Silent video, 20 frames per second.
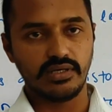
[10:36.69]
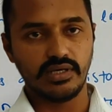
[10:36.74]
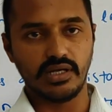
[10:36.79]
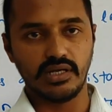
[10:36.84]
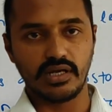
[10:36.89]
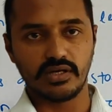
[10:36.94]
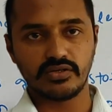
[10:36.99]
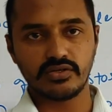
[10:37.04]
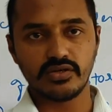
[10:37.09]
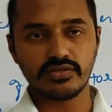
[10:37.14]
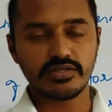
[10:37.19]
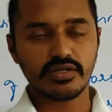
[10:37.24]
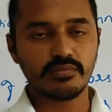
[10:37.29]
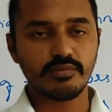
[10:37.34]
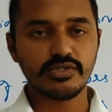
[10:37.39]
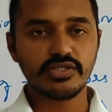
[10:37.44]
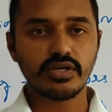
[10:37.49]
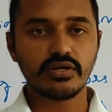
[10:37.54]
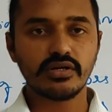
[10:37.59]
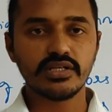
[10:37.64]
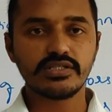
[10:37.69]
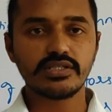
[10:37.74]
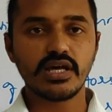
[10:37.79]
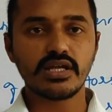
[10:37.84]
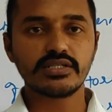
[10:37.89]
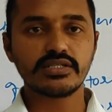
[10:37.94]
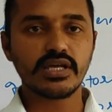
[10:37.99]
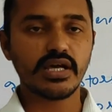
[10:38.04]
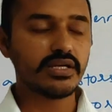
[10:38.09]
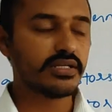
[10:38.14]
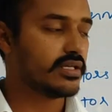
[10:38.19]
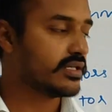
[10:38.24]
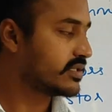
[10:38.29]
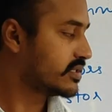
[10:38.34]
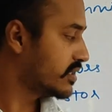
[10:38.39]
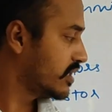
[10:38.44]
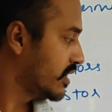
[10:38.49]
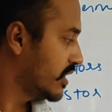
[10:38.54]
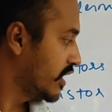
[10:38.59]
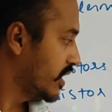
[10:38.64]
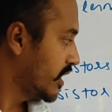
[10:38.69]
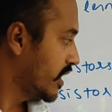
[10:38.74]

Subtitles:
electrons are majority charge carriers.